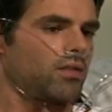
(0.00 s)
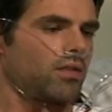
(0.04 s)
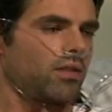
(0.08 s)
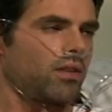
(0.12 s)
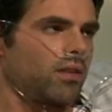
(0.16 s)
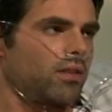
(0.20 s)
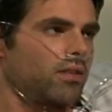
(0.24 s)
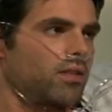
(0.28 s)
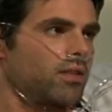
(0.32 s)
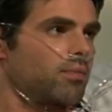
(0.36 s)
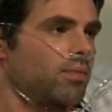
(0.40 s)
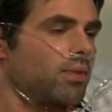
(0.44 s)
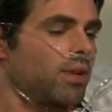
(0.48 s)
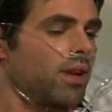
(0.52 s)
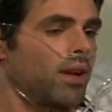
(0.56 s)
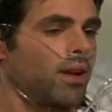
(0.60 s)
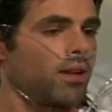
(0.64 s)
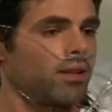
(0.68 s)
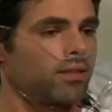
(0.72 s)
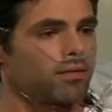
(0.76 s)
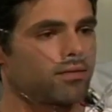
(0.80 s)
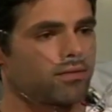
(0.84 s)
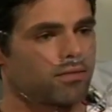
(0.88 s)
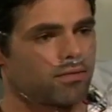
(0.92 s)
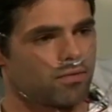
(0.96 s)
So here's the
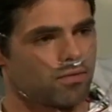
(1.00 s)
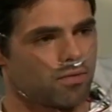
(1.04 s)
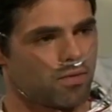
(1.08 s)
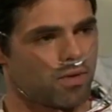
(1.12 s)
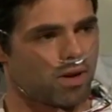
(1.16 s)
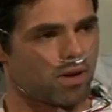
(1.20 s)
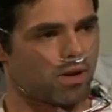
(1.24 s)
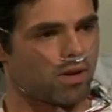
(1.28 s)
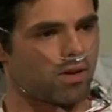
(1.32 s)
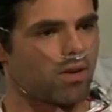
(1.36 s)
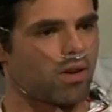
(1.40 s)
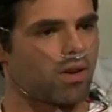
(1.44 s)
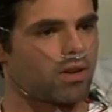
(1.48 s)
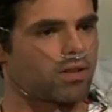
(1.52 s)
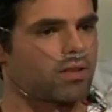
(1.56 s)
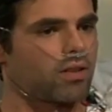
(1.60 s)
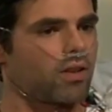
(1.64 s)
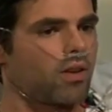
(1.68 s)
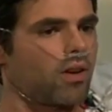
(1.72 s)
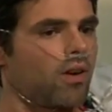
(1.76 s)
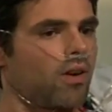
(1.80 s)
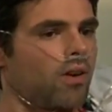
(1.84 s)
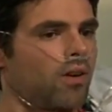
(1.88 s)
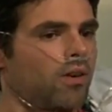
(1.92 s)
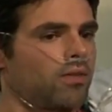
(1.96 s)
plan. Walk across
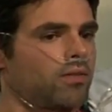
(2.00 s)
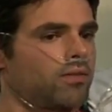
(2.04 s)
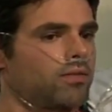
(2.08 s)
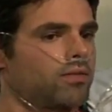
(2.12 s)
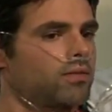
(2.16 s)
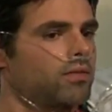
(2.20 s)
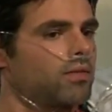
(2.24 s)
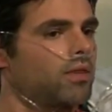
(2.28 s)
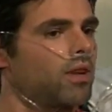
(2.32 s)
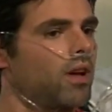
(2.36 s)
the hall,